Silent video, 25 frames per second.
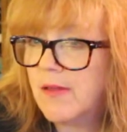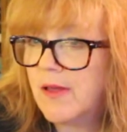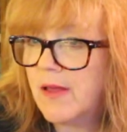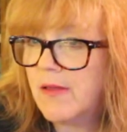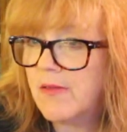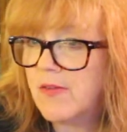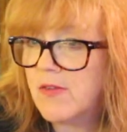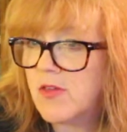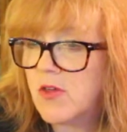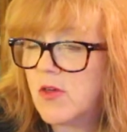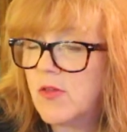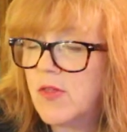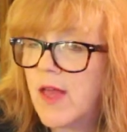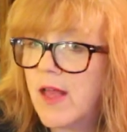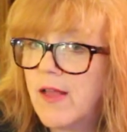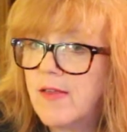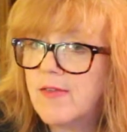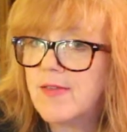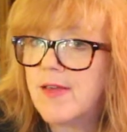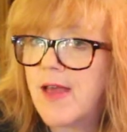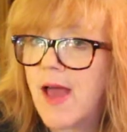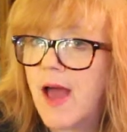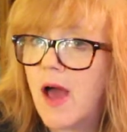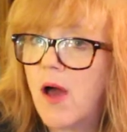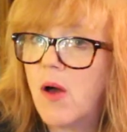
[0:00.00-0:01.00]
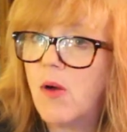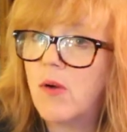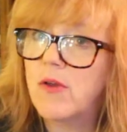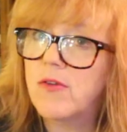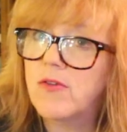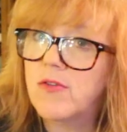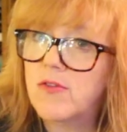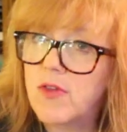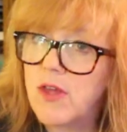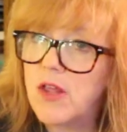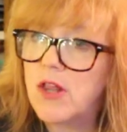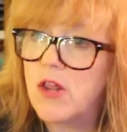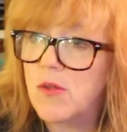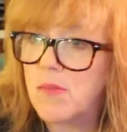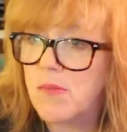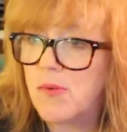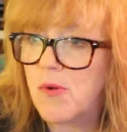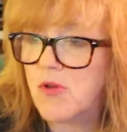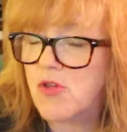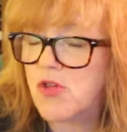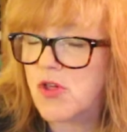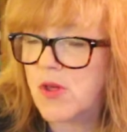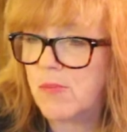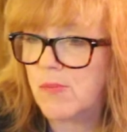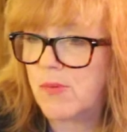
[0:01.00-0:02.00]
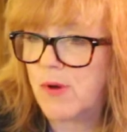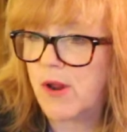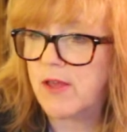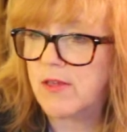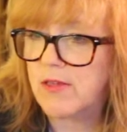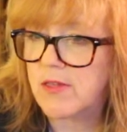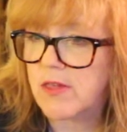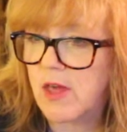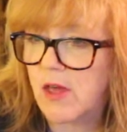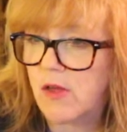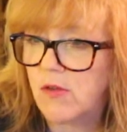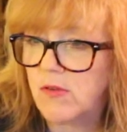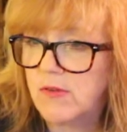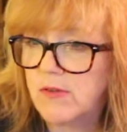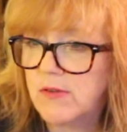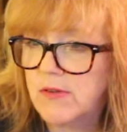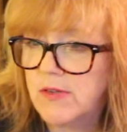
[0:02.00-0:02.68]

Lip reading: And so that's how a senior project breaks down.